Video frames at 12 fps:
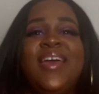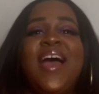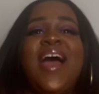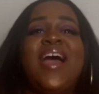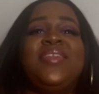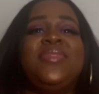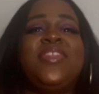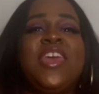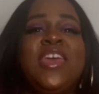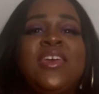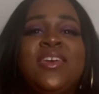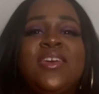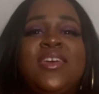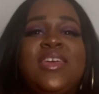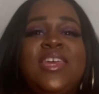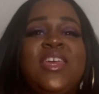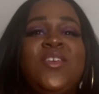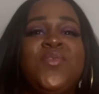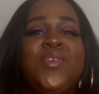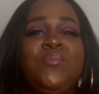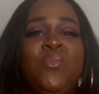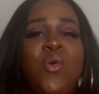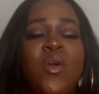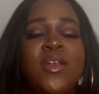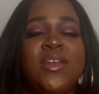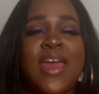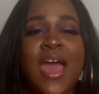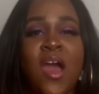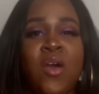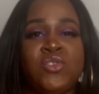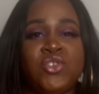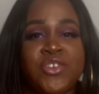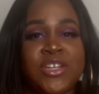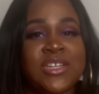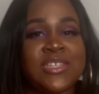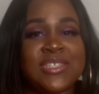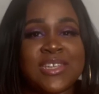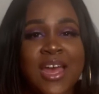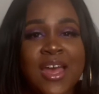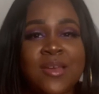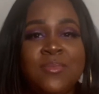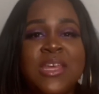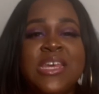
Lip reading: I think even more now during this time,